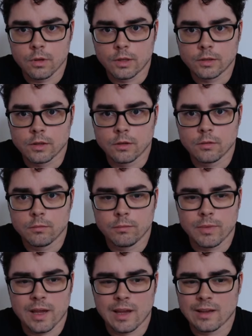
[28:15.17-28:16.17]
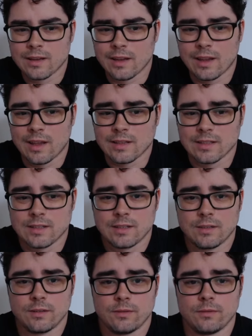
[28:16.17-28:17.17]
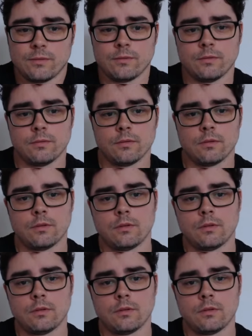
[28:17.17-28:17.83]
let's go back, I guess, to